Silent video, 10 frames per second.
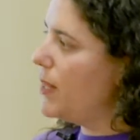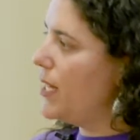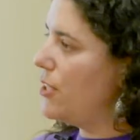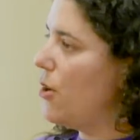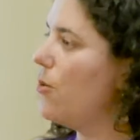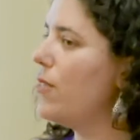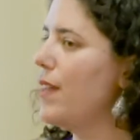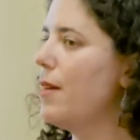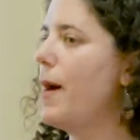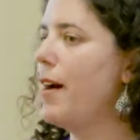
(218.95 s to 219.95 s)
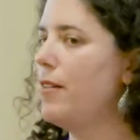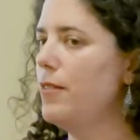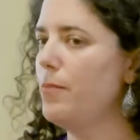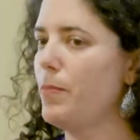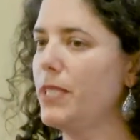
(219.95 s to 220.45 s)
but they don't think about
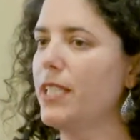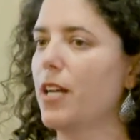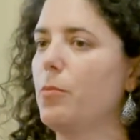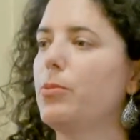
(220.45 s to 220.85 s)
building a